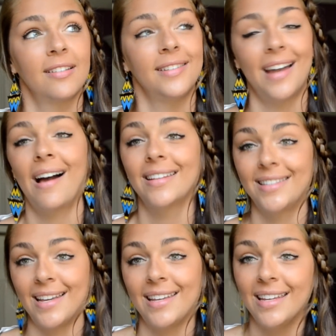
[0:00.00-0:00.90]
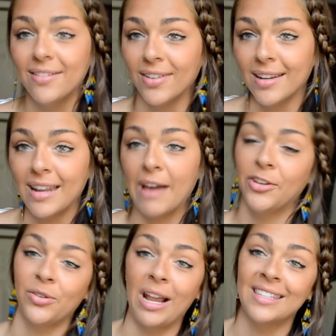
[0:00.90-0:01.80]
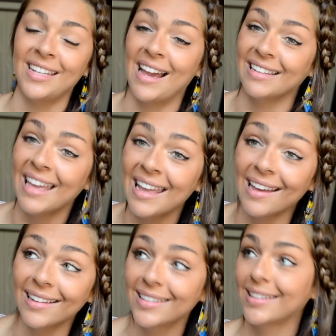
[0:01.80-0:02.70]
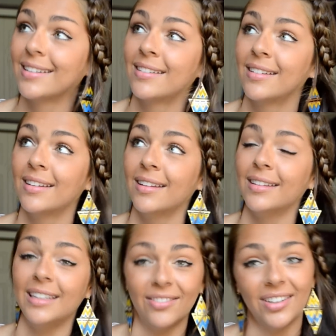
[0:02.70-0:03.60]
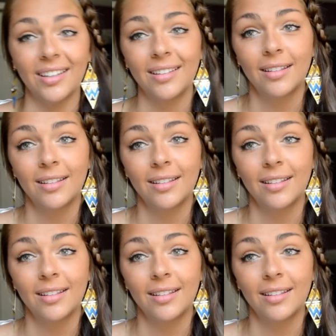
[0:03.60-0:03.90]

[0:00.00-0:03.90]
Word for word: not say even after I say I can't even,